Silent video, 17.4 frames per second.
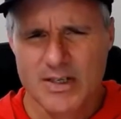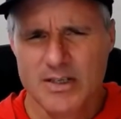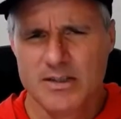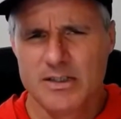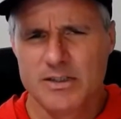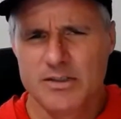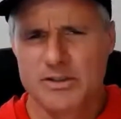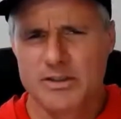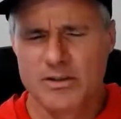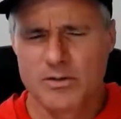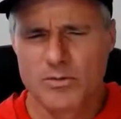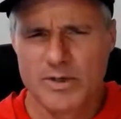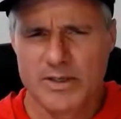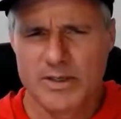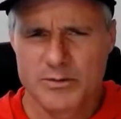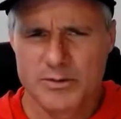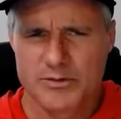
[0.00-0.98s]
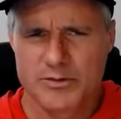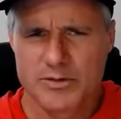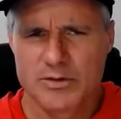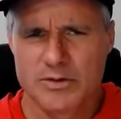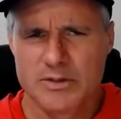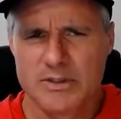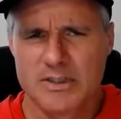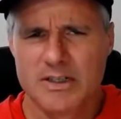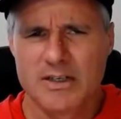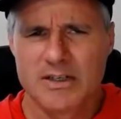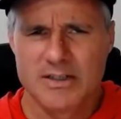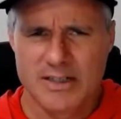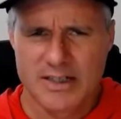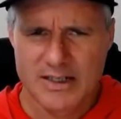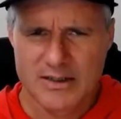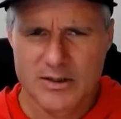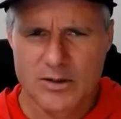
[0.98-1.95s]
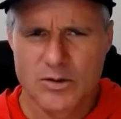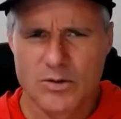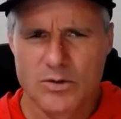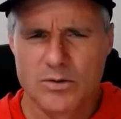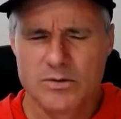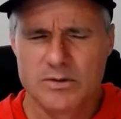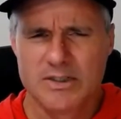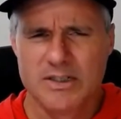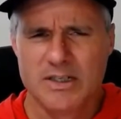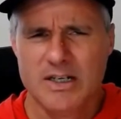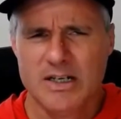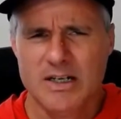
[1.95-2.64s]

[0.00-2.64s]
This year, the weather was real good, kind of cold.